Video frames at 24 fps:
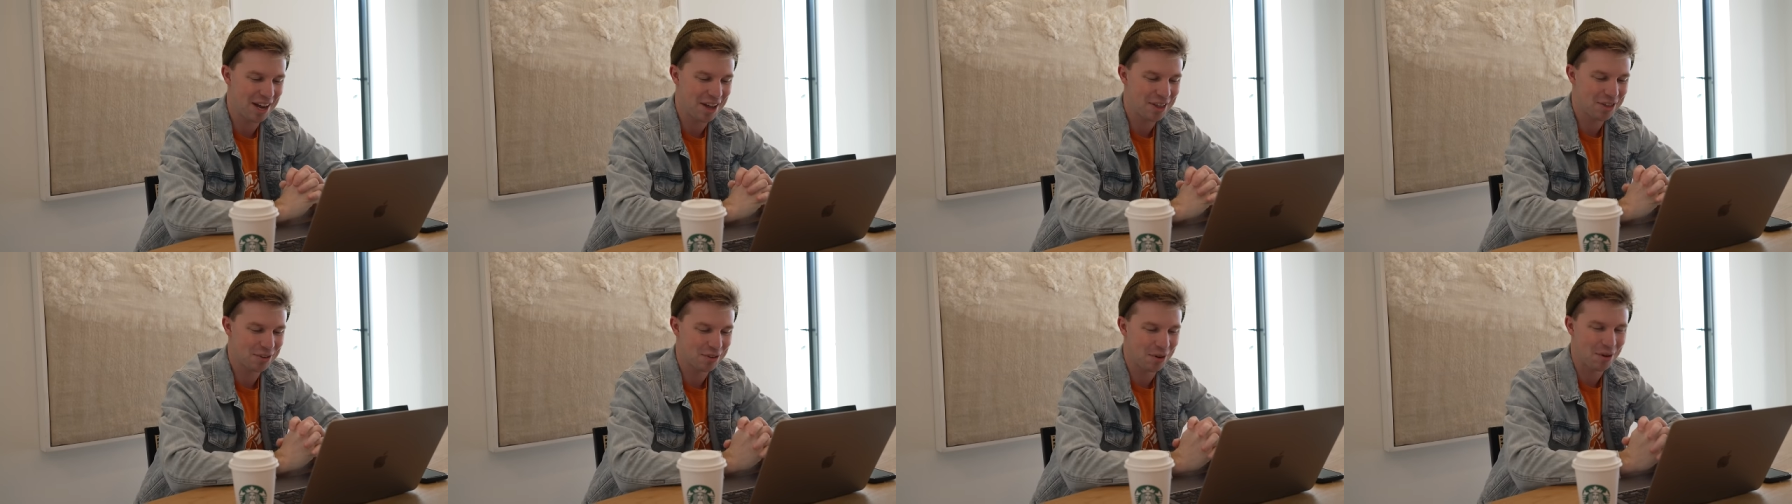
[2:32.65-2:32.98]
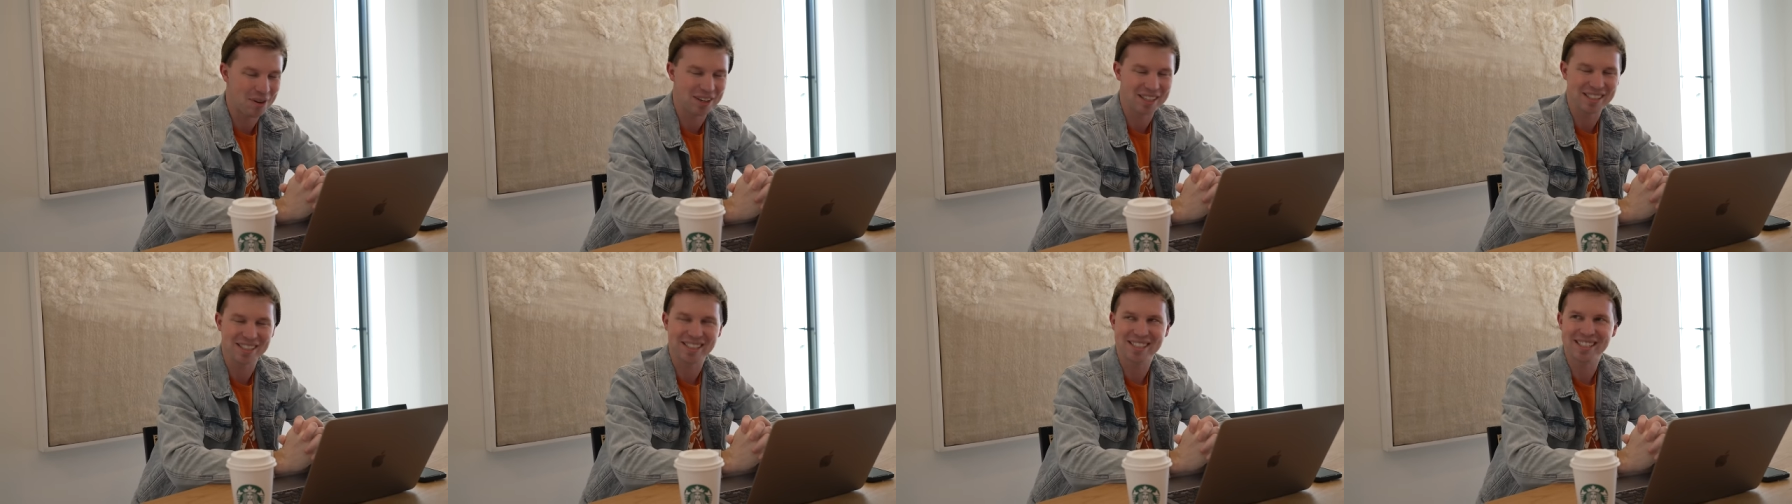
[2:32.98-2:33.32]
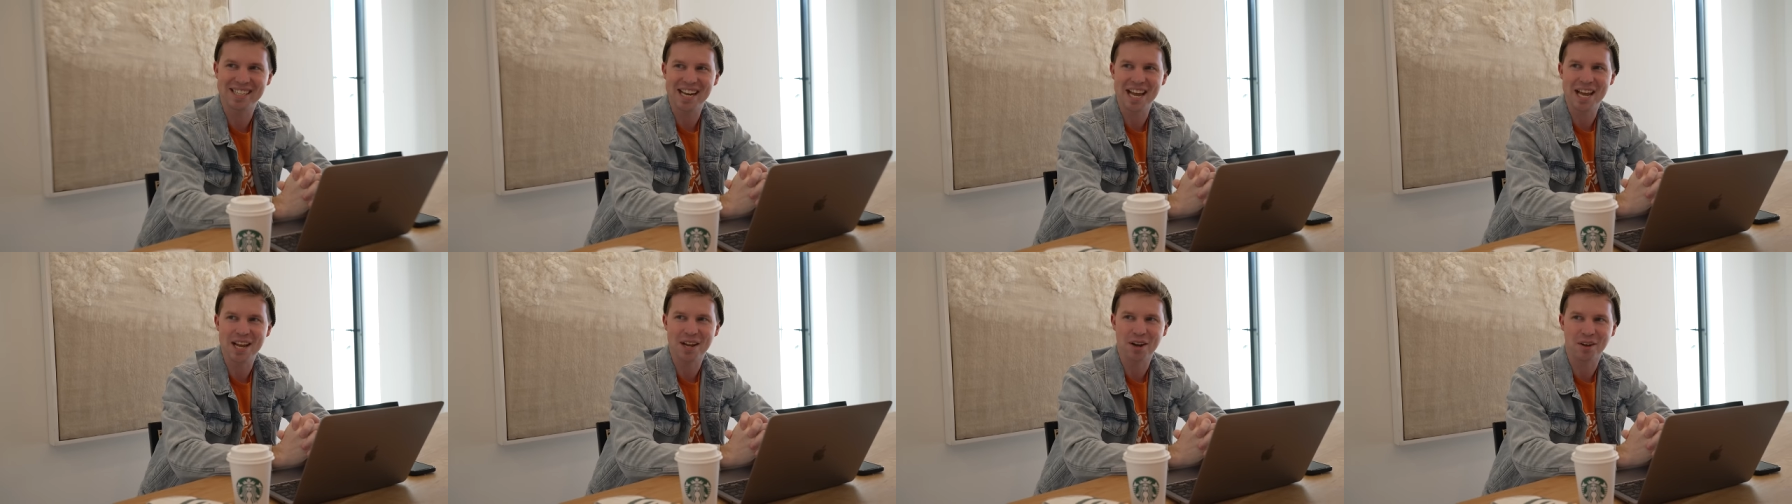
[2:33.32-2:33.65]
I throw on a
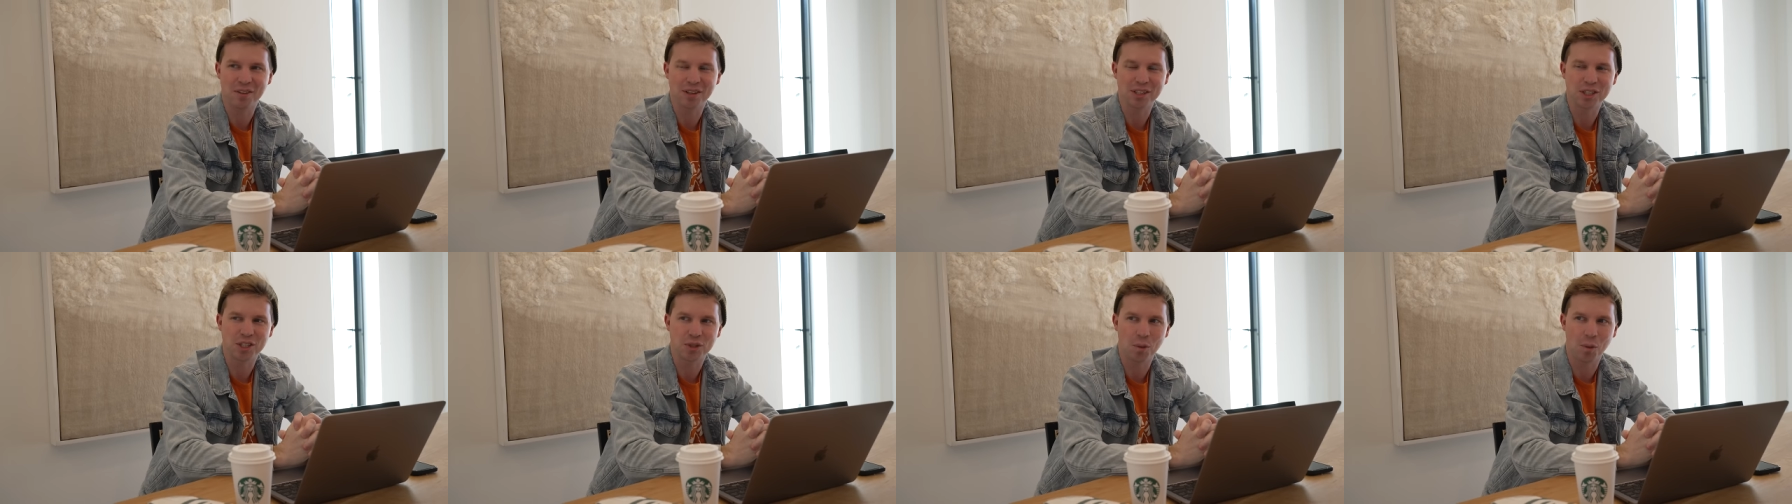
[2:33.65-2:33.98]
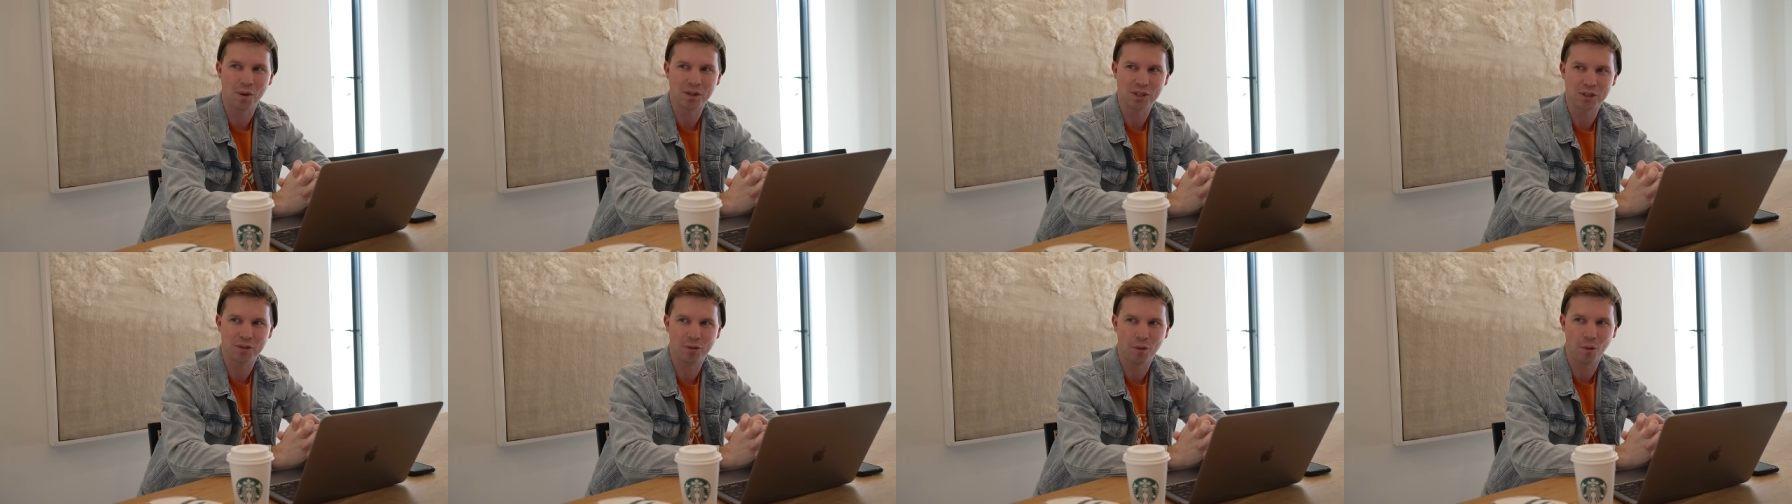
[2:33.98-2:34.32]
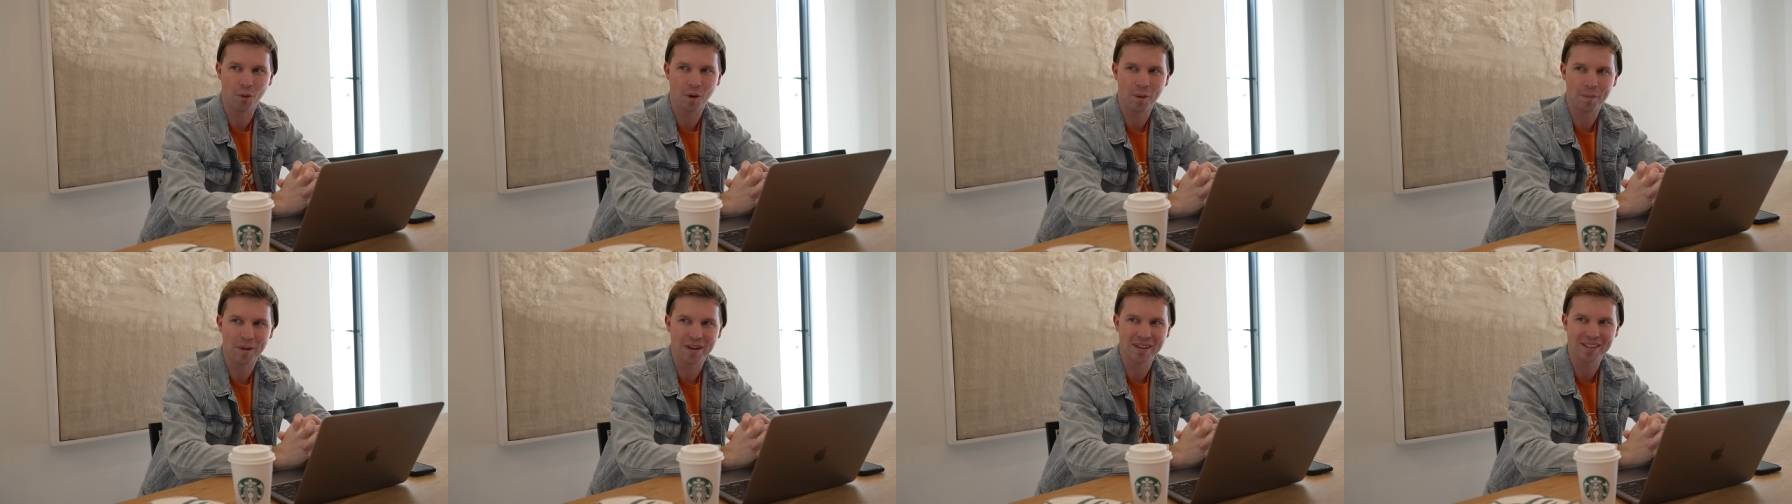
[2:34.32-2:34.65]
steak on the George
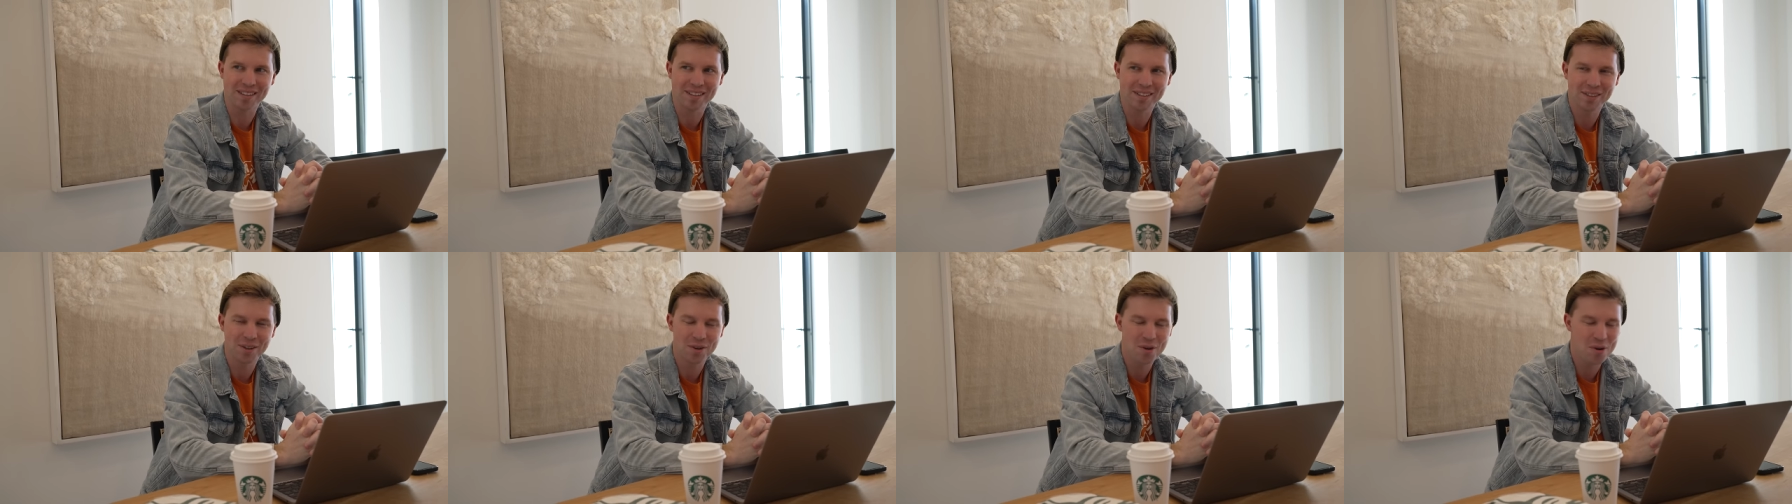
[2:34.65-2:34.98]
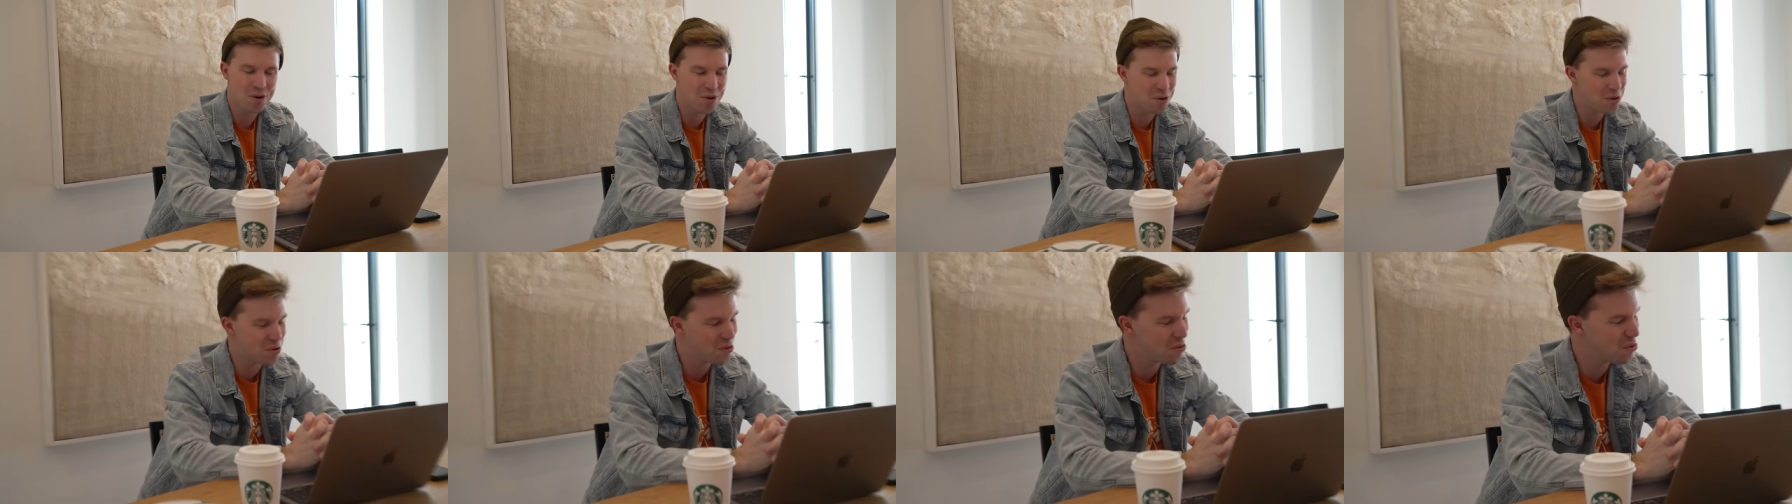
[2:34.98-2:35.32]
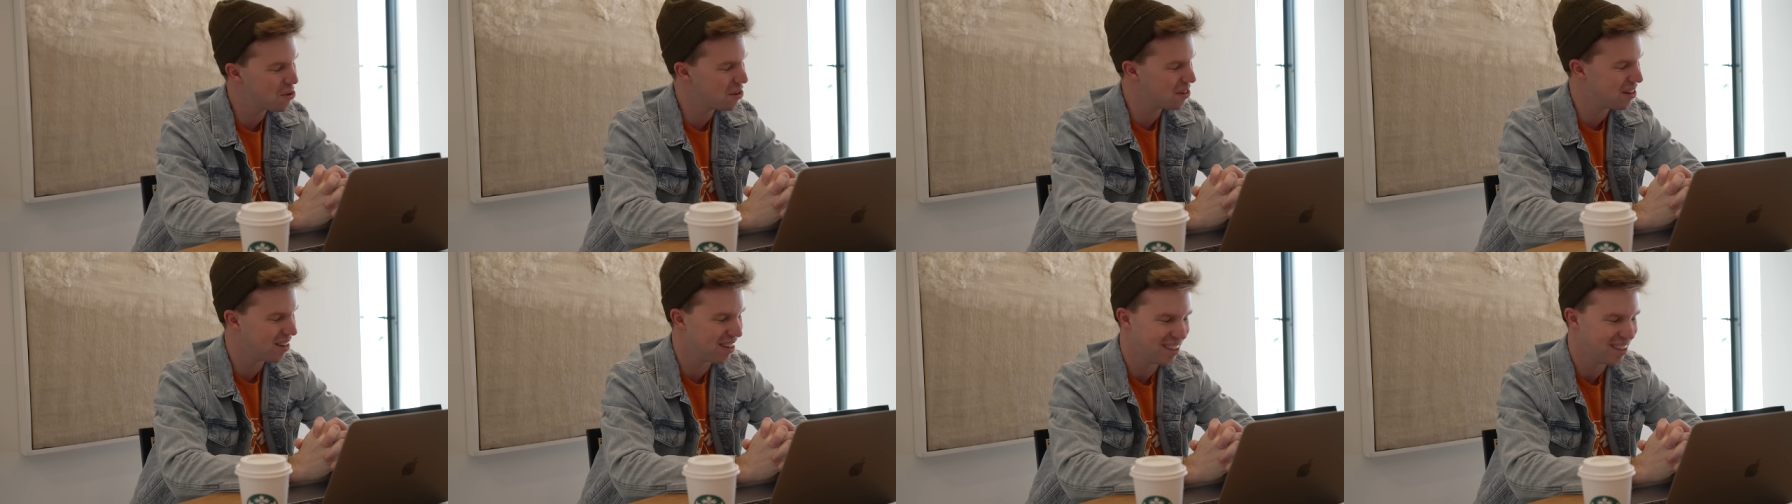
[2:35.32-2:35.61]
Foreman. Whew.